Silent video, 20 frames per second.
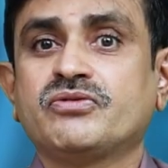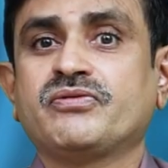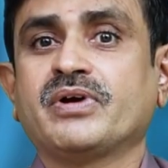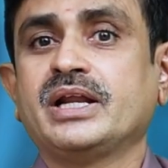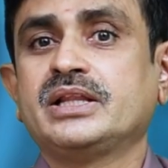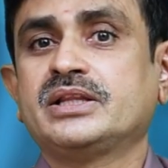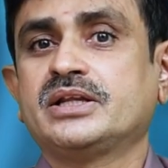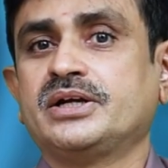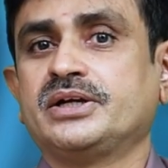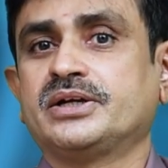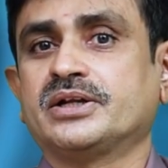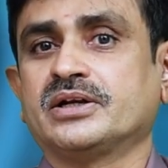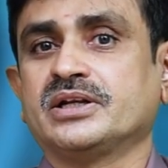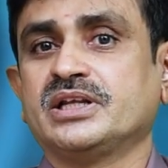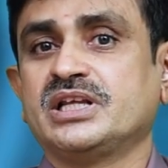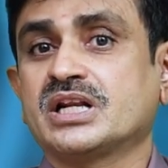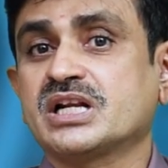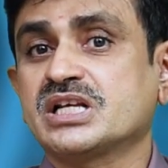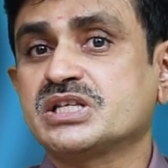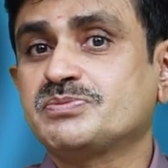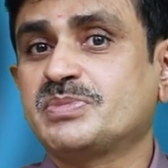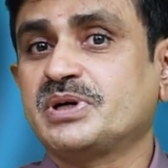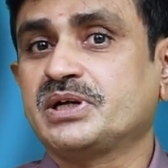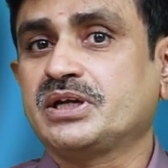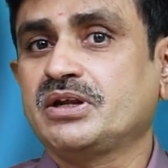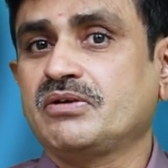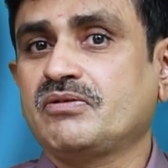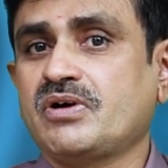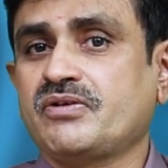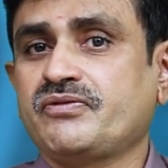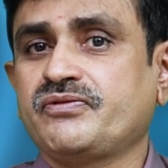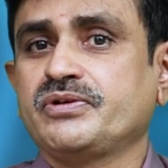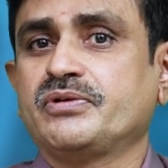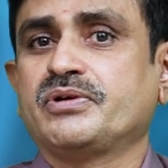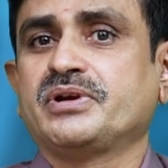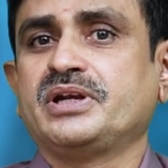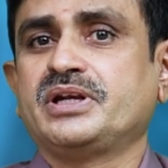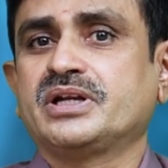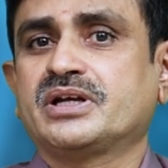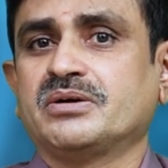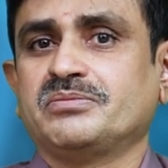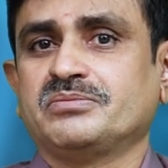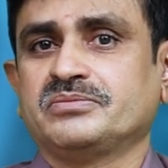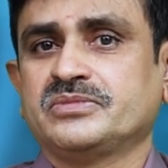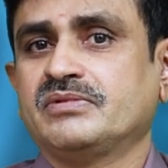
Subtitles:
file the return irrespective of your income,